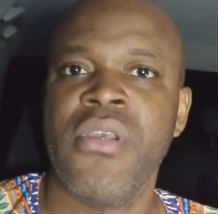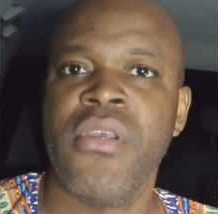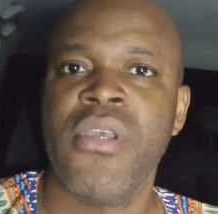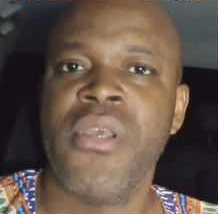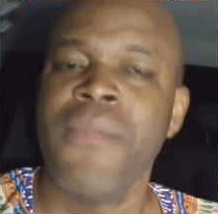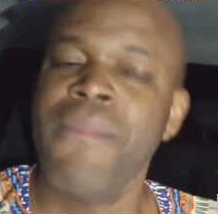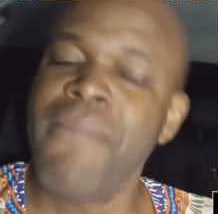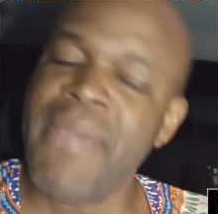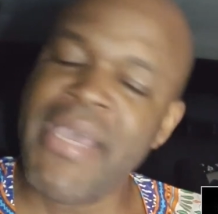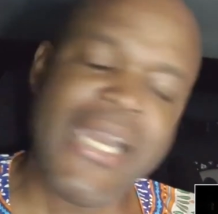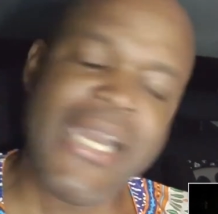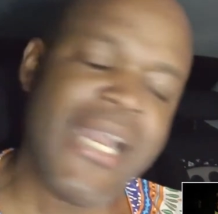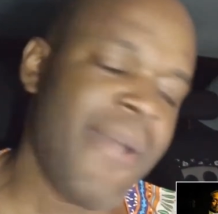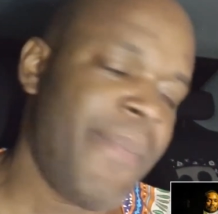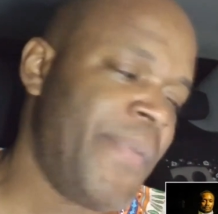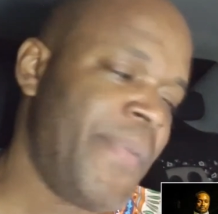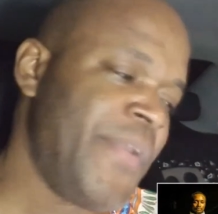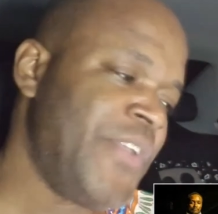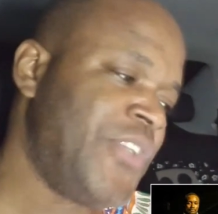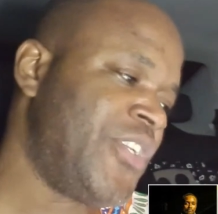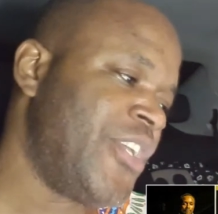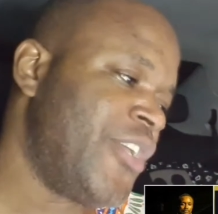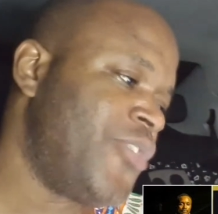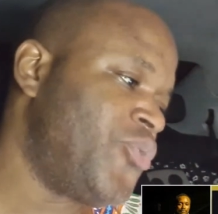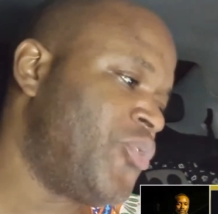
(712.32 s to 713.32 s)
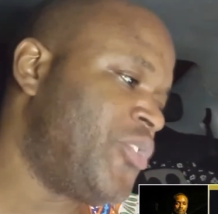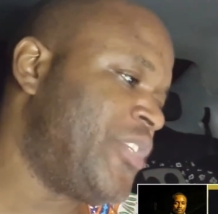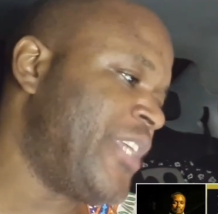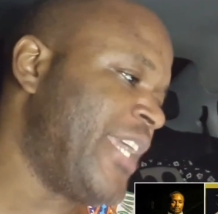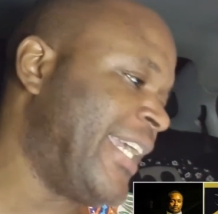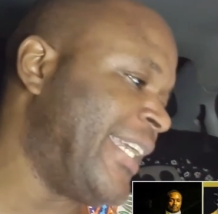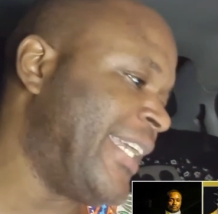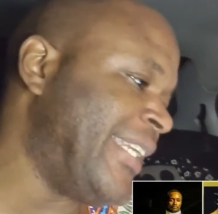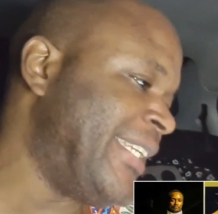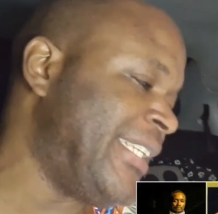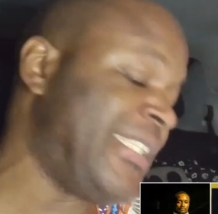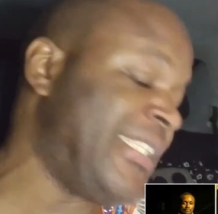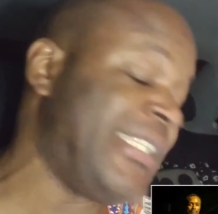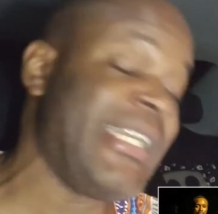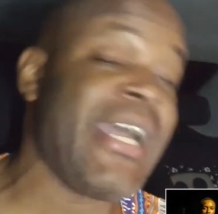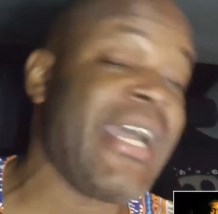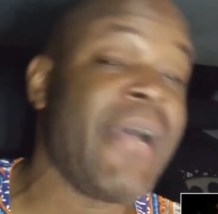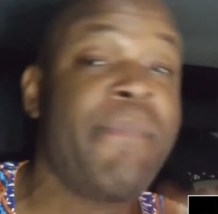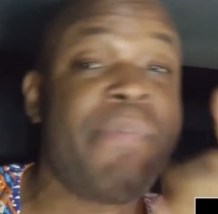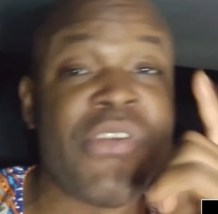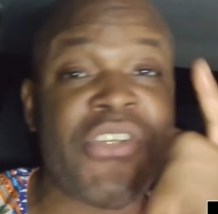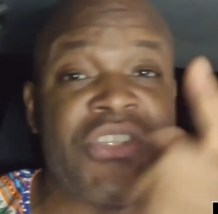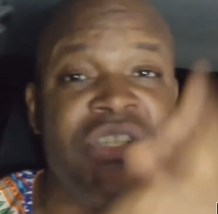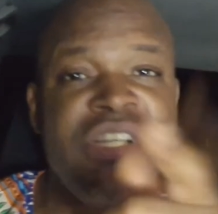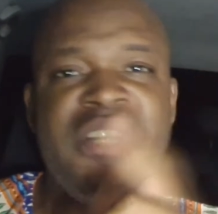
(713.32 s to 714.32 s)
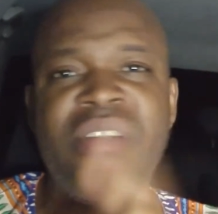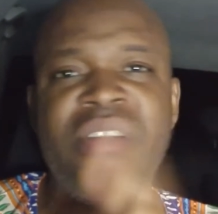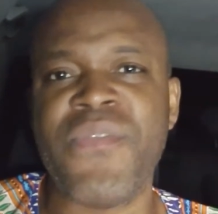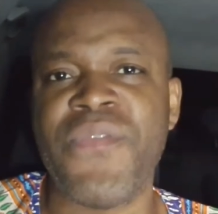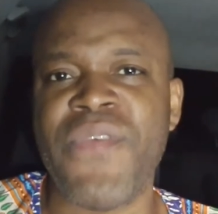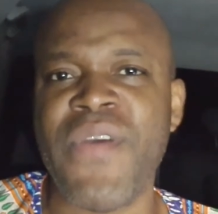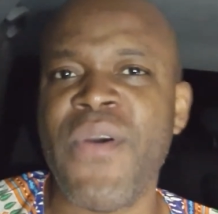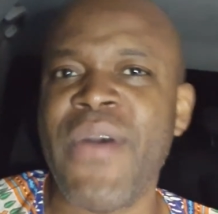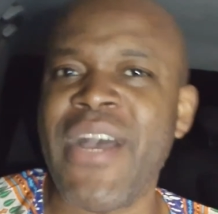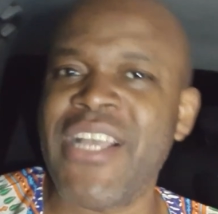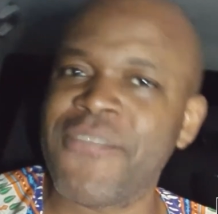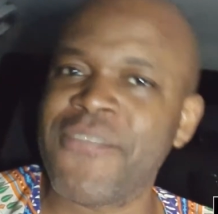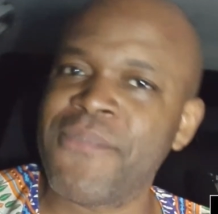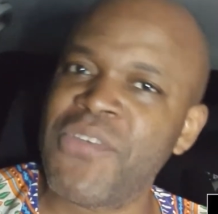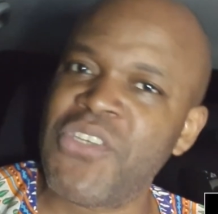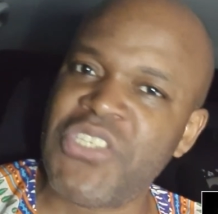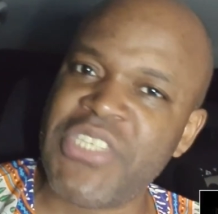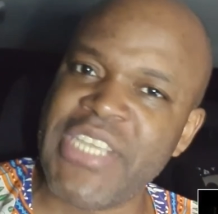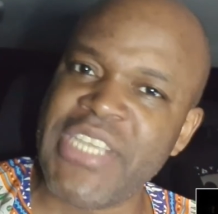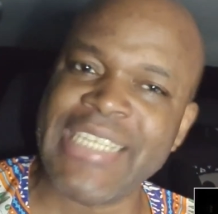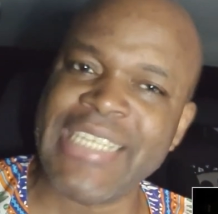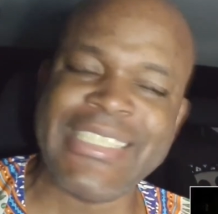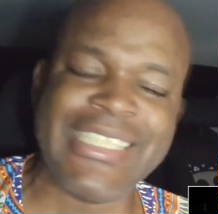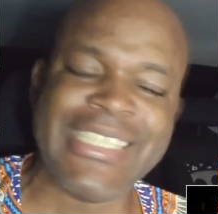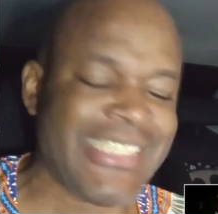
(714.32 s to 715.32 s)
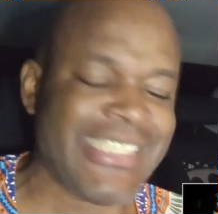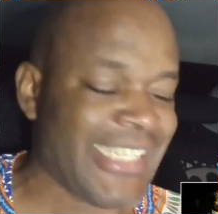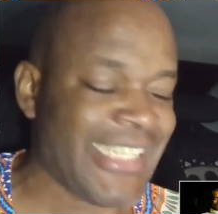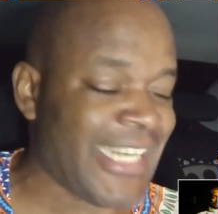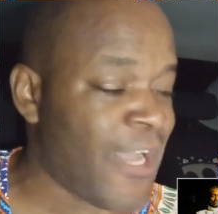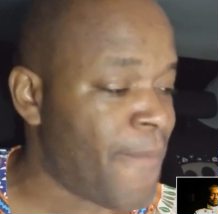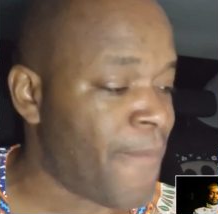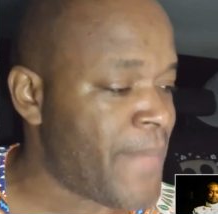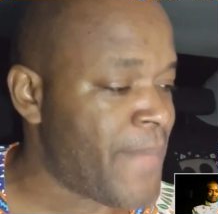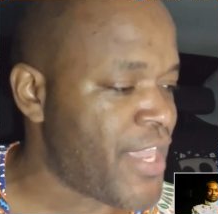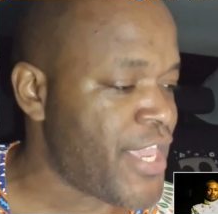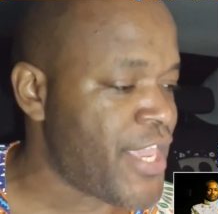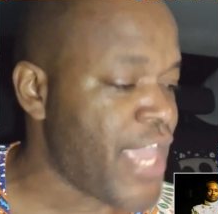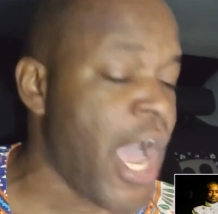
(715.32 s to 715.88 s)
Man, I appreciate you checking this shit. I appreciate the fam asking me to check this shit out, man.